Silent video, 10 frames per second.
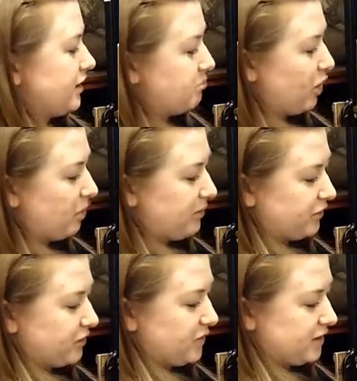And then pop
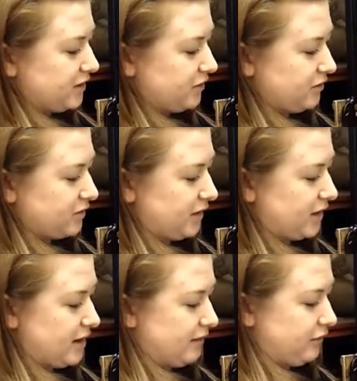out the window so I
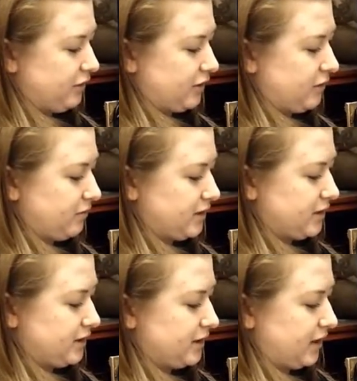can have a look at
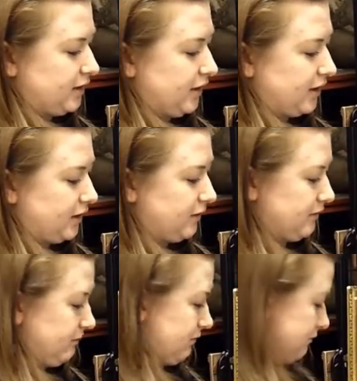what's inside later.